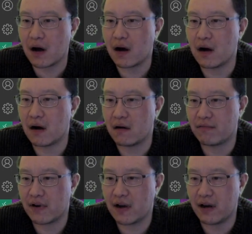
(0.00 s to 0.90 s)
of
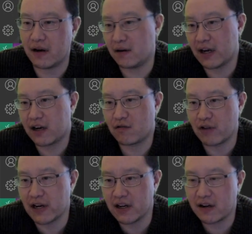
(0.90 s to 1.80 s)
an
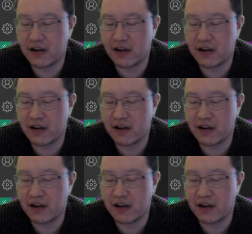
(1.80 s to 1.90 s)
extraneous